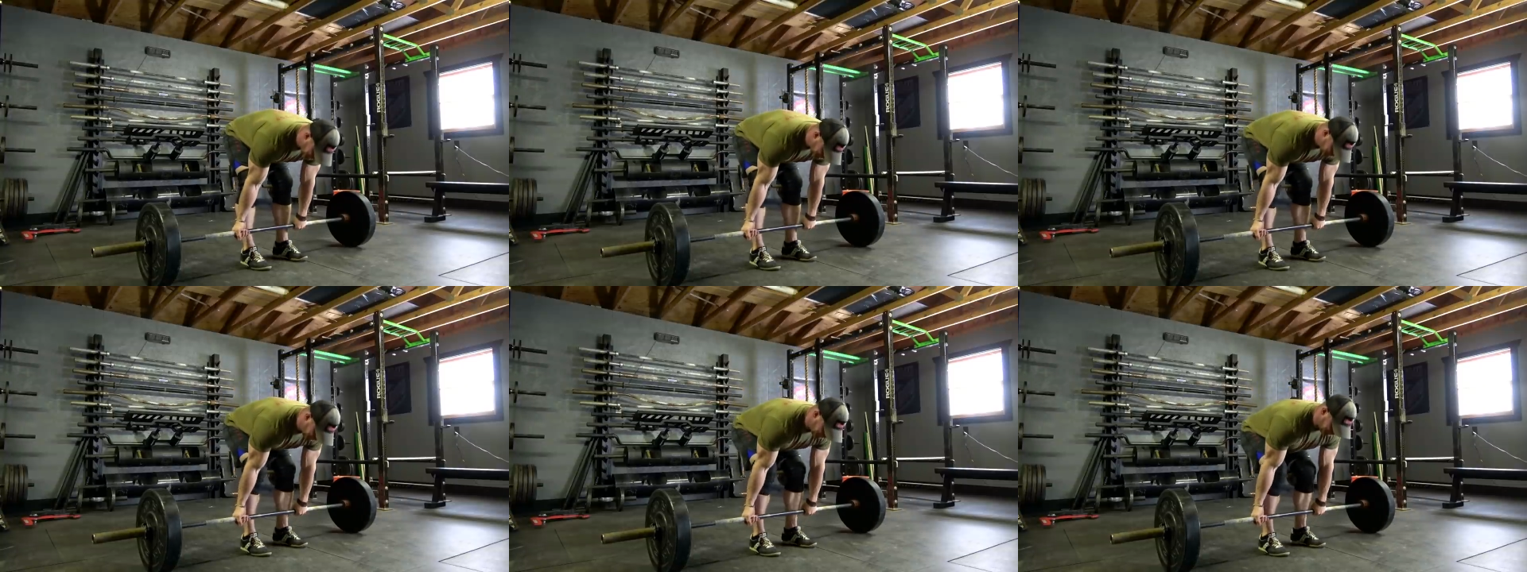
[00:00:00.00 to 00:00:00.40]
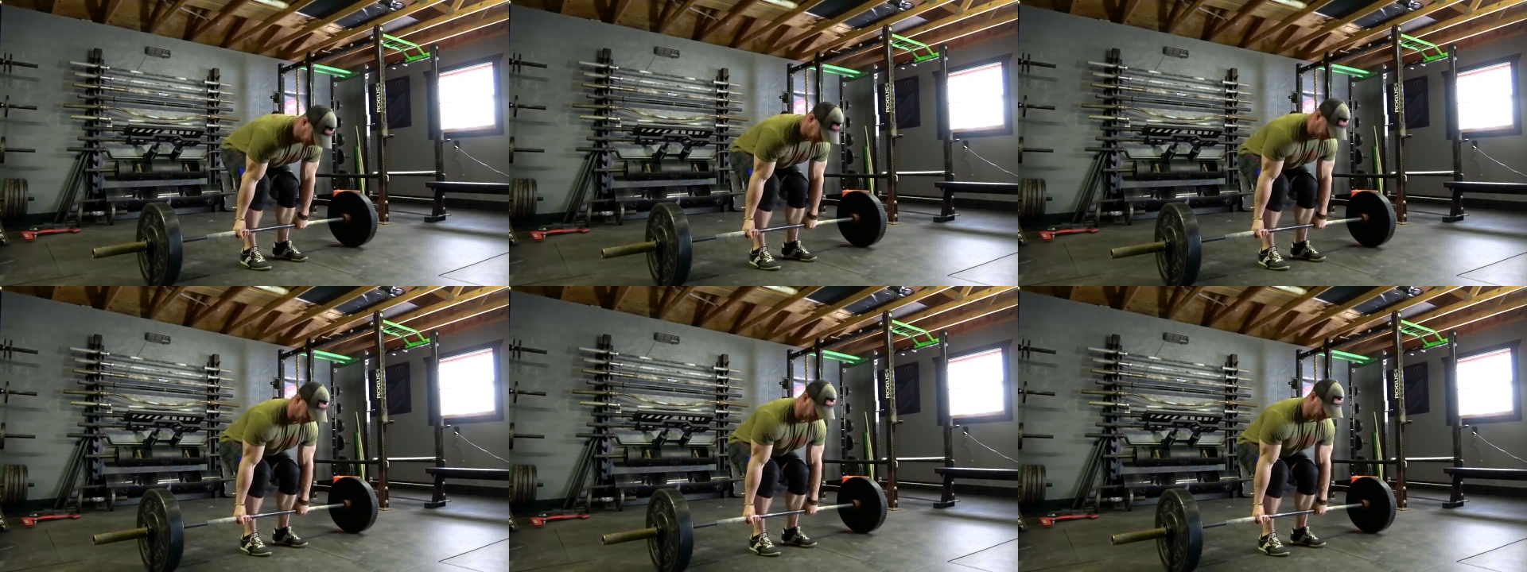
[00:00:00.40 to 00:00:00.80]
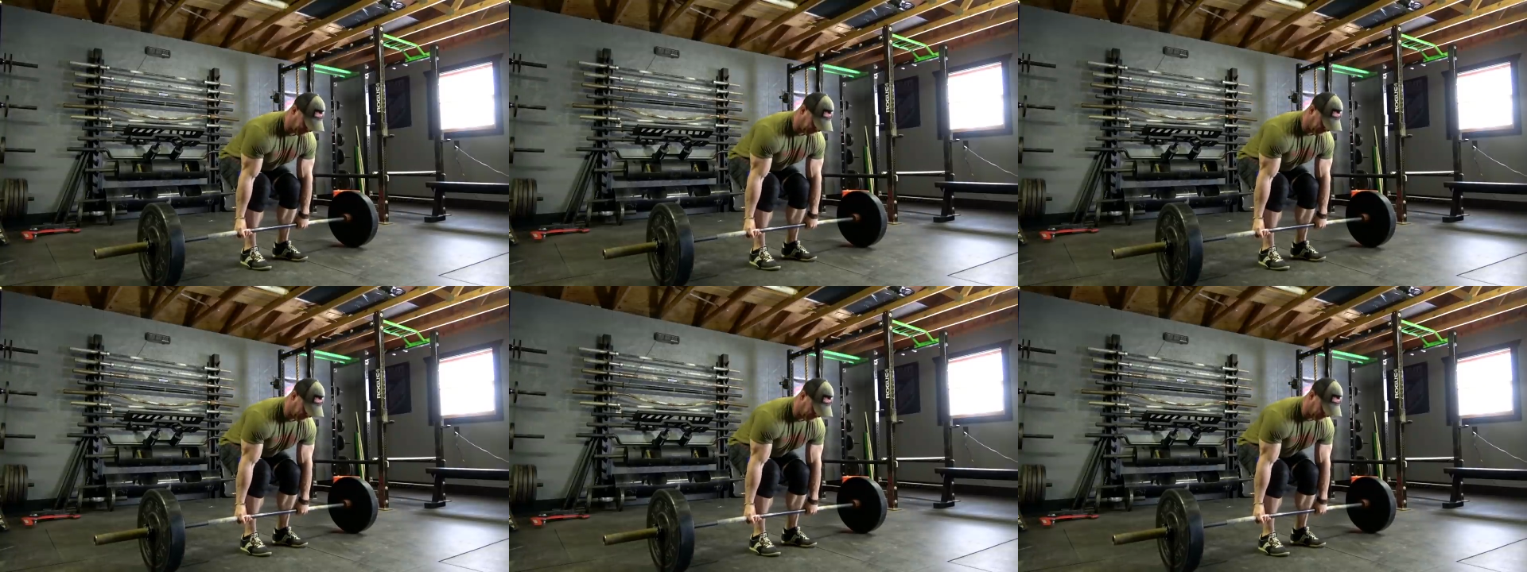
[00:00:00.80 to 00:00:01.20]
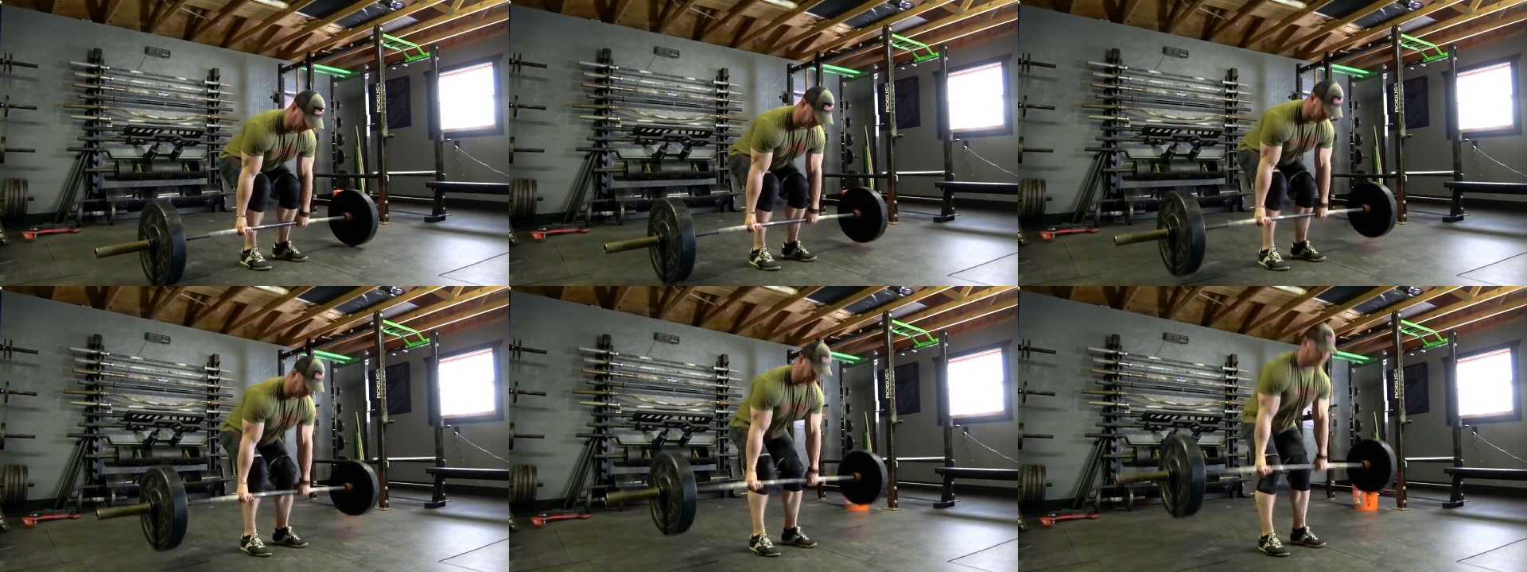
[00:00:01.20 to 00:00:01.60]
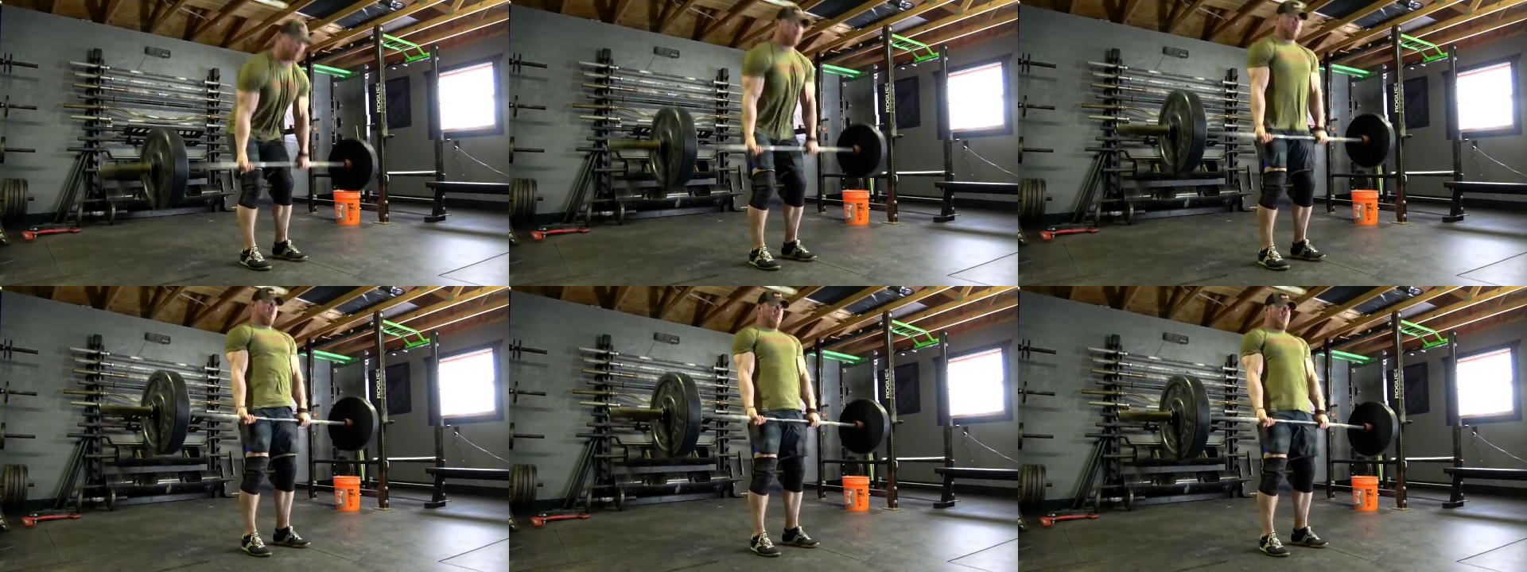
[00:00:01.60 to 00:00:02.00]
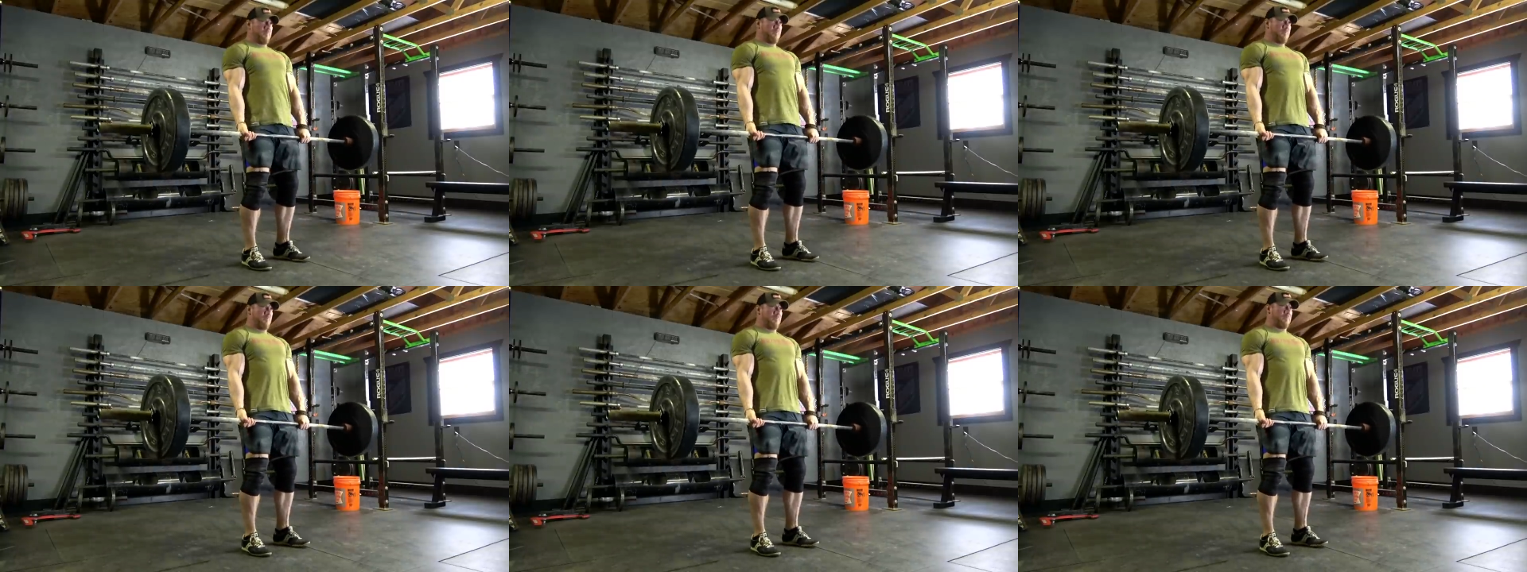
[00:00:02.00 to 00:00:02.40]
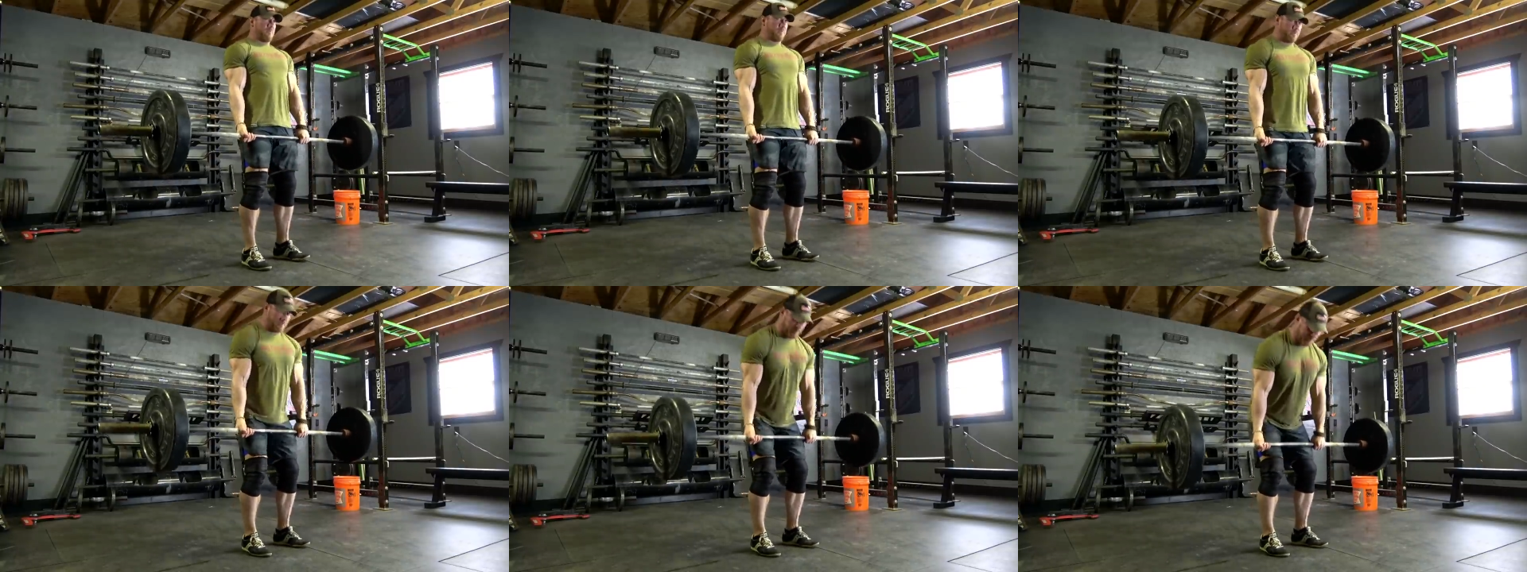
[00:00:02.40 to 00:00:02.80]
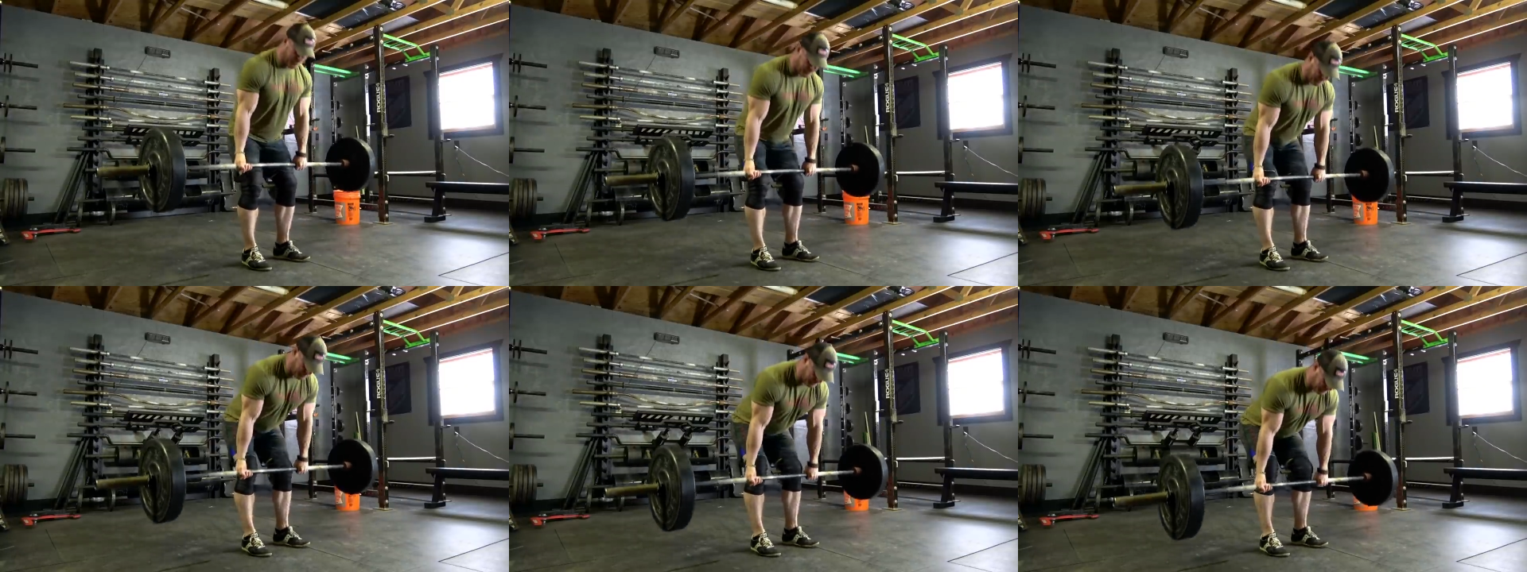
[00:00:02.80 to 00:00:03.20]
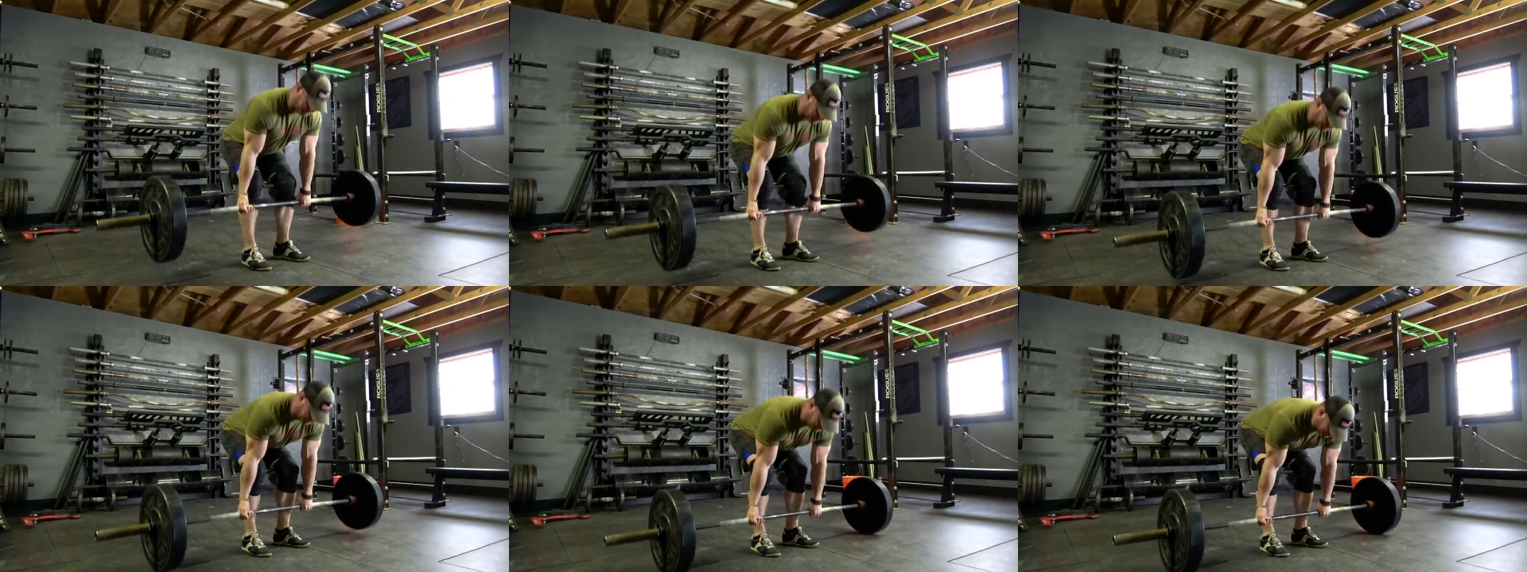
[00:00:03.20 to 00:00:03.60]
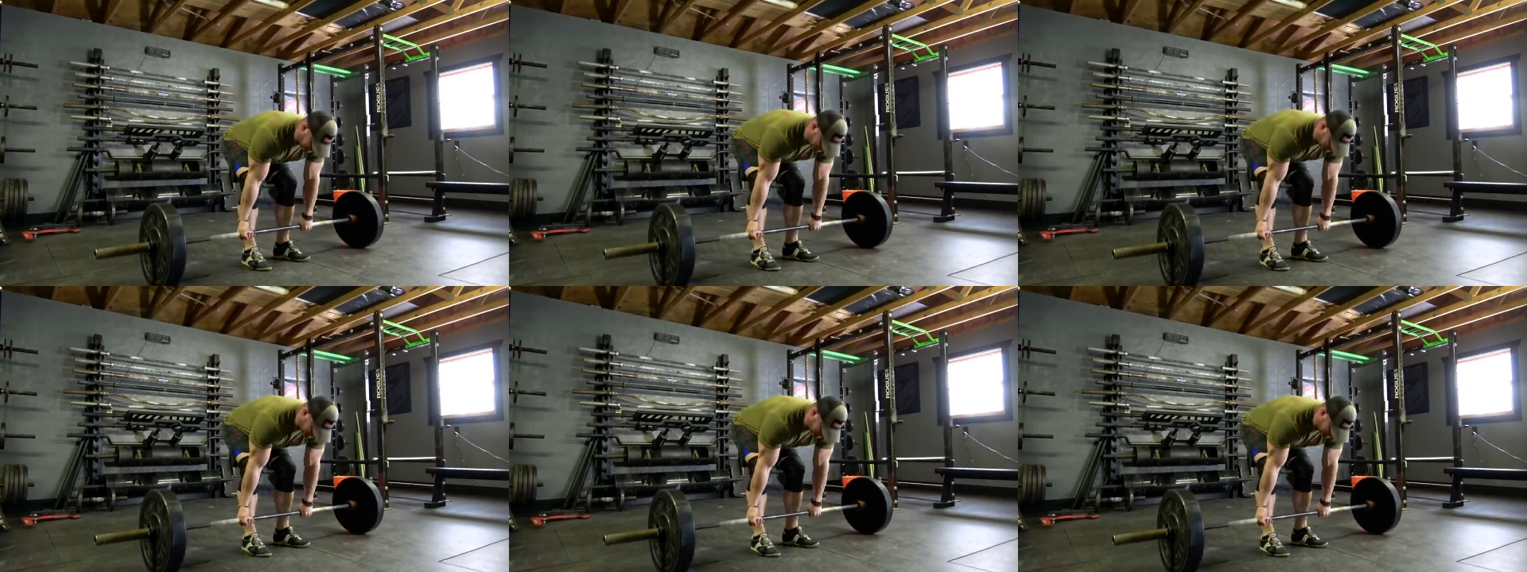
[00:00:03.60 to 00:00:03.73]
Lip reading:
Nobody's mouth can be seen.